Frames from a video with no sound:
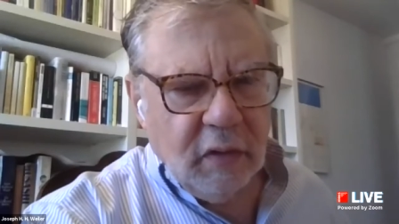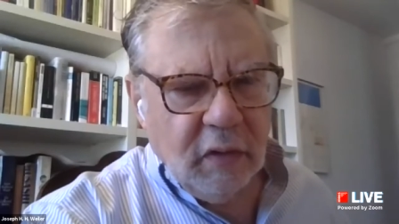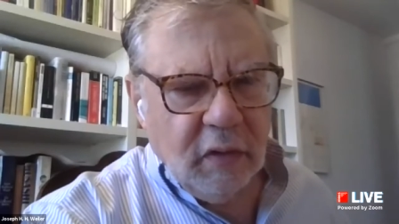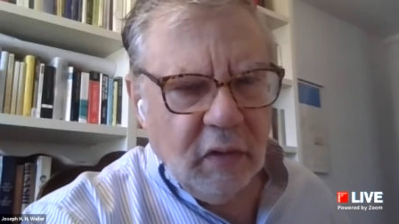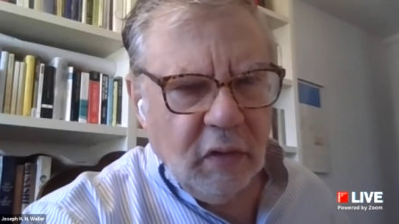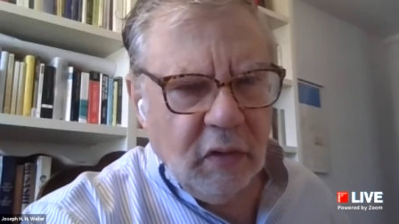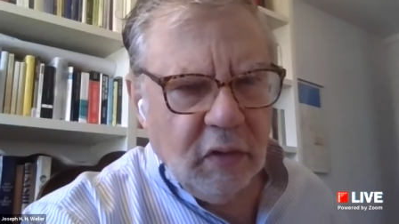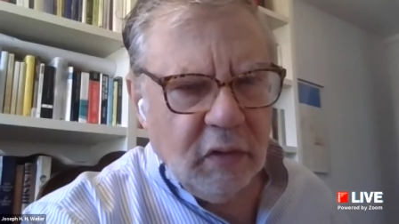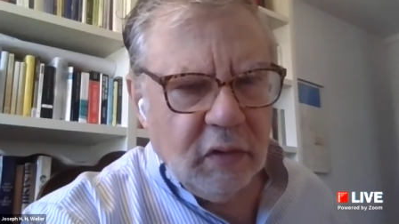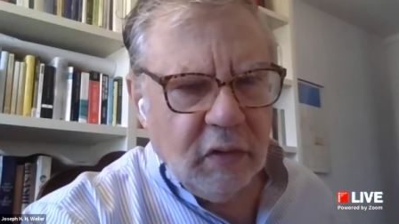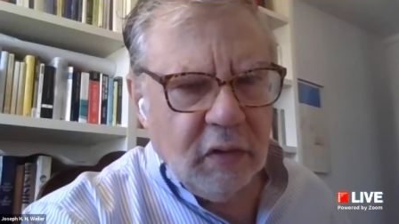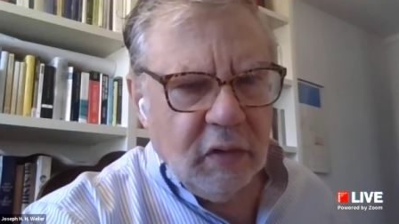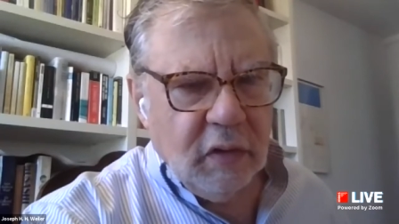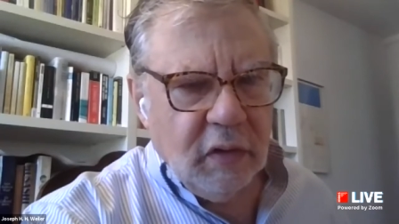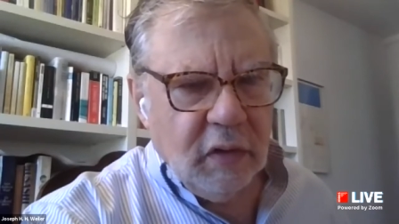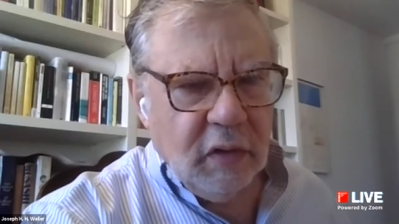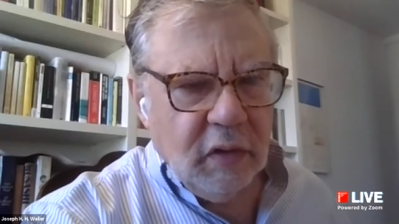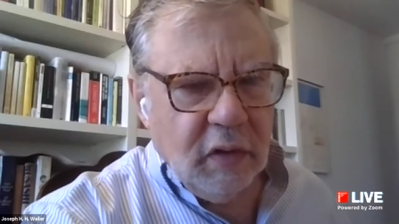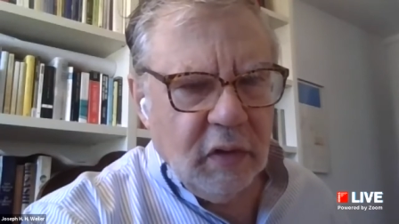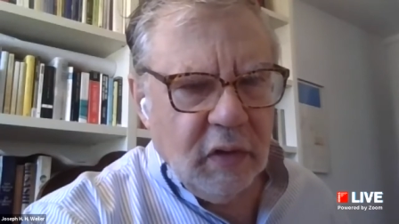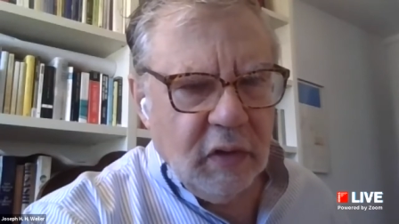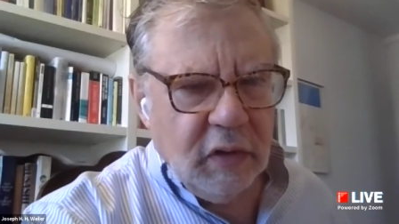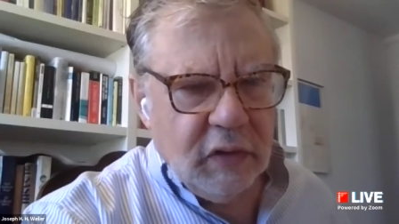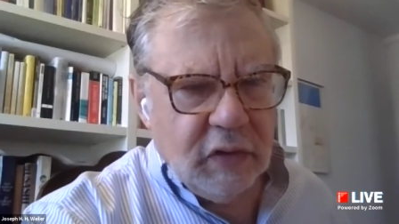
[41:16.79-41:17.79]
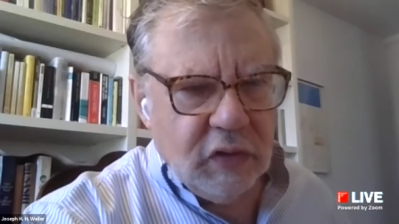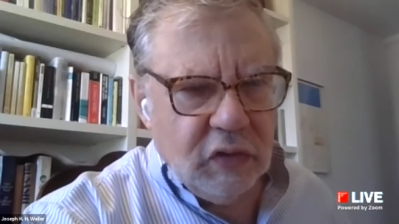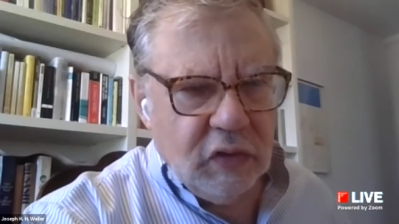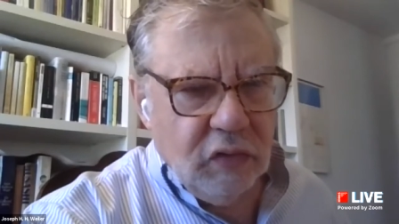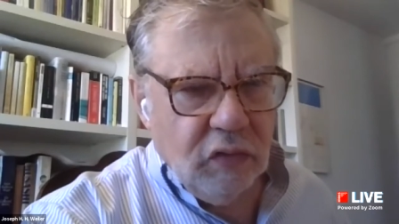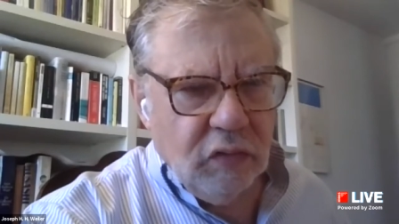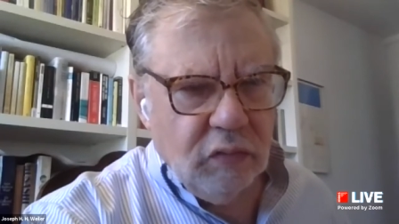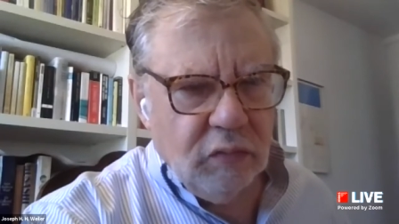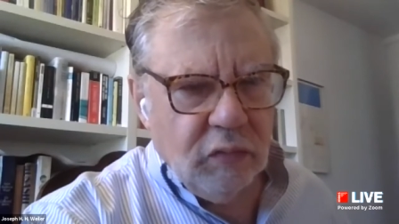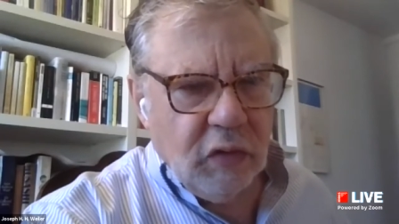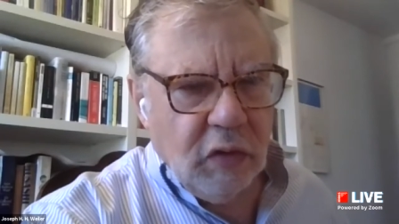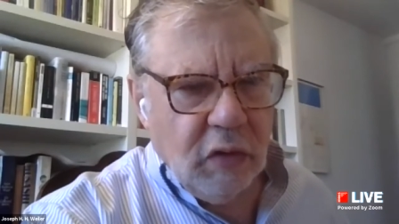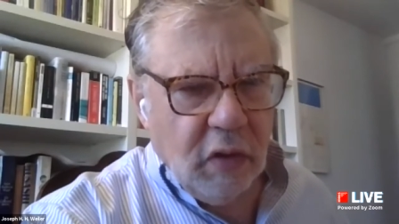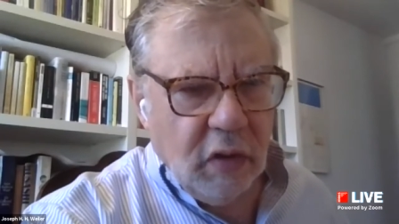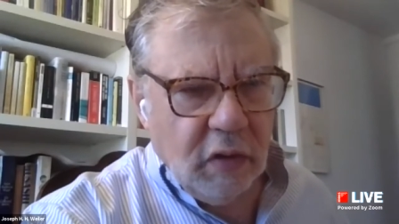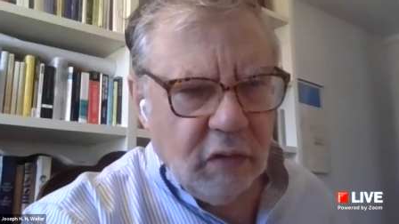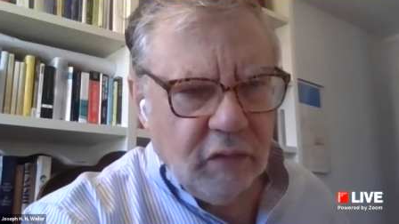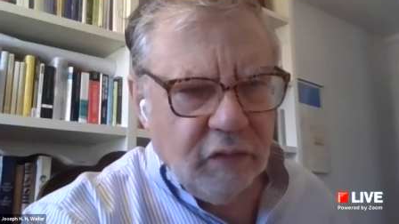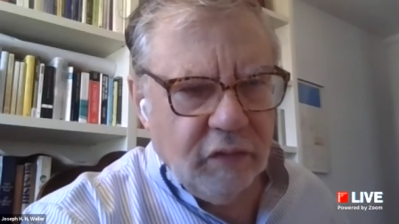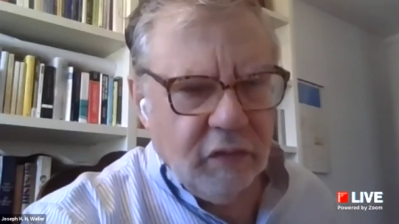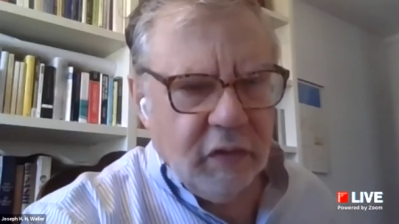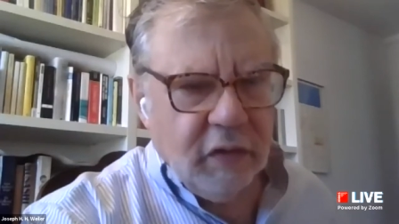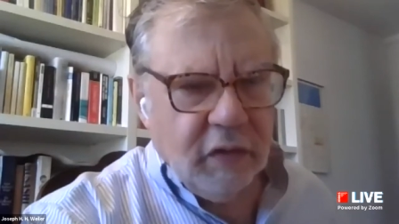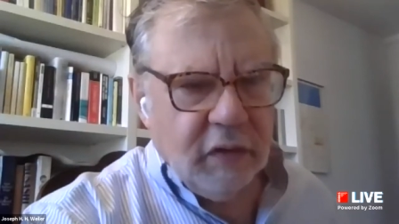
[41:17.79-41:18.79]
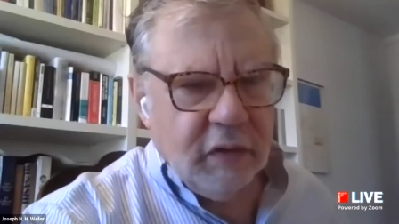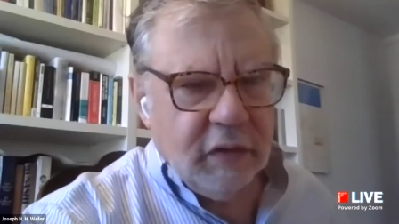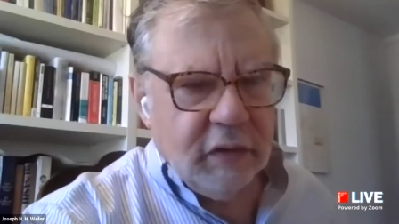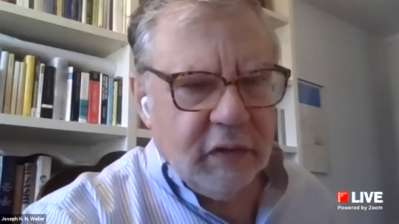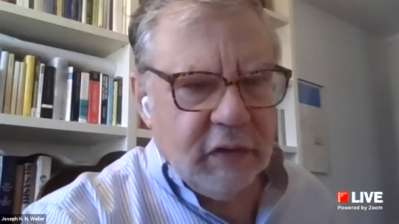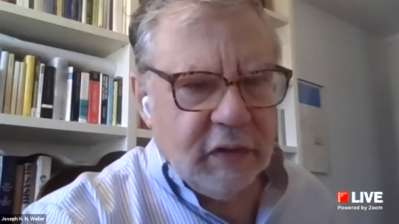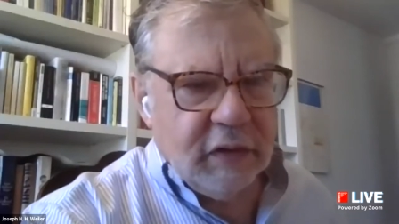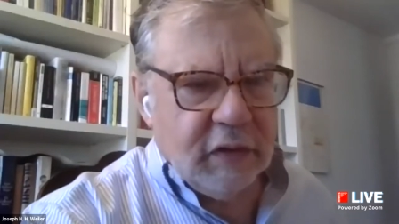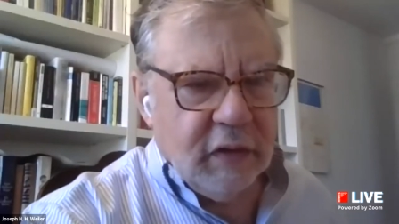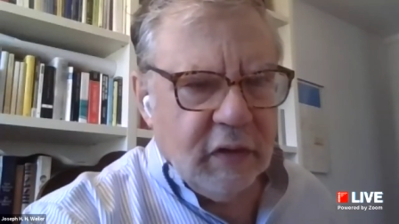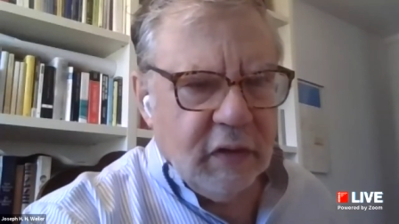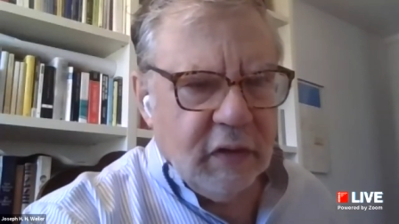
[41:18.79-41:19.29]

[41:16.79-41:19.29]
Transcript: on a Zoom conference,